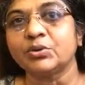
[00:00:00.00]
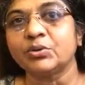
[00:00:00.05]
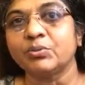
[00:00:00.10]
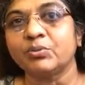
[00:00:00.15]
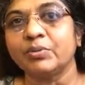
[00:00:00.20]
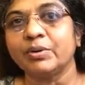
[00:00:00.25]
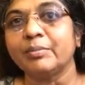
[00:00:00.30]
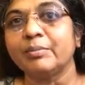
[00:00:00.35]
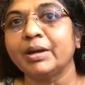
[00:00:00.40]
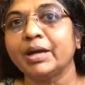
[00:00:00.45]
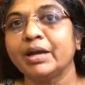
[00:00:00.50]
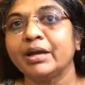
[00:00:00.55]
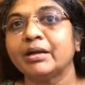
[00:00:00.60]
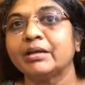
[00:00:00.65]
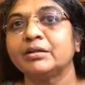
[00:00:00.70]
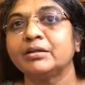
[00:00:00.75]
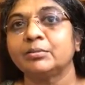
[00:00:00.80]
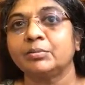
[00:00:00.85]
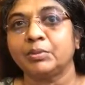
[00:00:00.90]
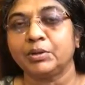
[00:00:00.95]
of Women
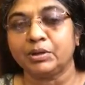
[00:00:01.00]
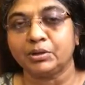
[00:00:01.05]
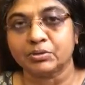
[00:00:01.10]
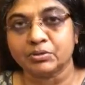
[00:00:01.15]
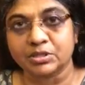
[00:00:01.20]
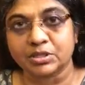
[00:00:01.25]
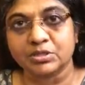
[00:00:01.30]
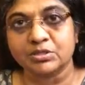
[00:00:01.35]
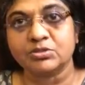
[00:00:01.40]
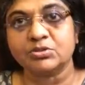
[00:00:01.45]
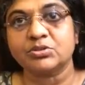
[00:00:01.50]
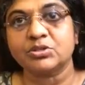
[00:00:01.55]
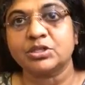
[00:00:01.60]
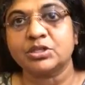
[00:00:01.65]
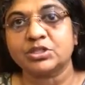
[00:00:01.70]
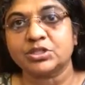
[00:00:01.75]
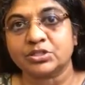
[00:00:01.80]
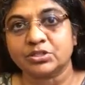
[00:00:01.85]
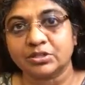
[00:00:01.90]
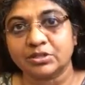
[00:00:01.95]
Entrepreneurs
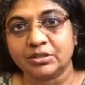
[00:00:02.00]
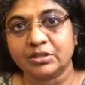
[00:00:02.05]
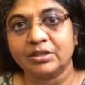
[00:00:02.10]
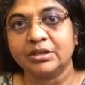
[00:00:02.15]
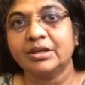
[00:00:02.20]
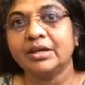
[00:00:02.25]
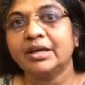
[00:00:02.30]
Association.